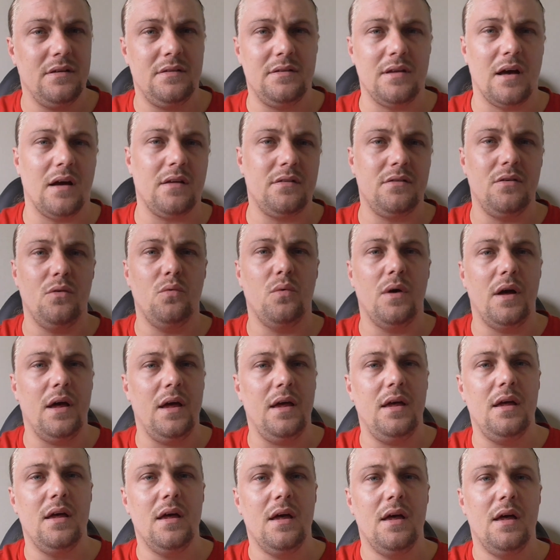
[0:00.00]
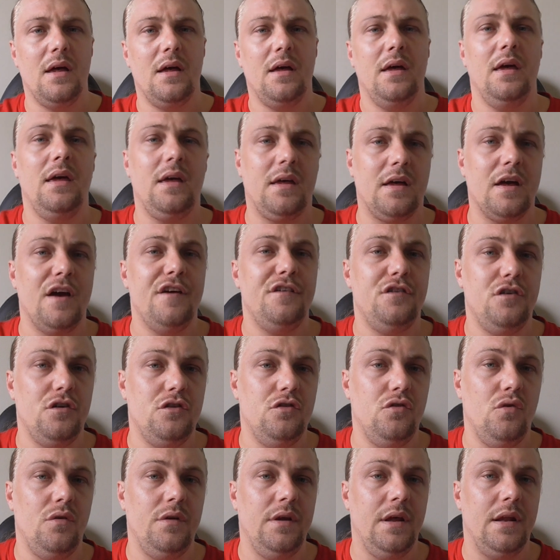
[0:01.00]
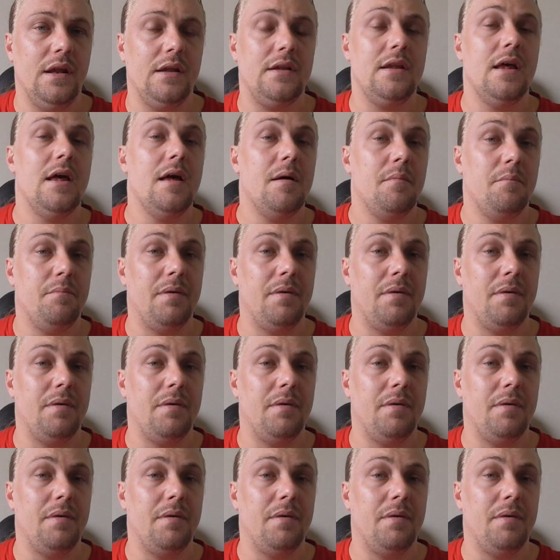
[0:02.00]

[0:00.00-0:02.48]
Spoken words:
tucked away in case you do need it.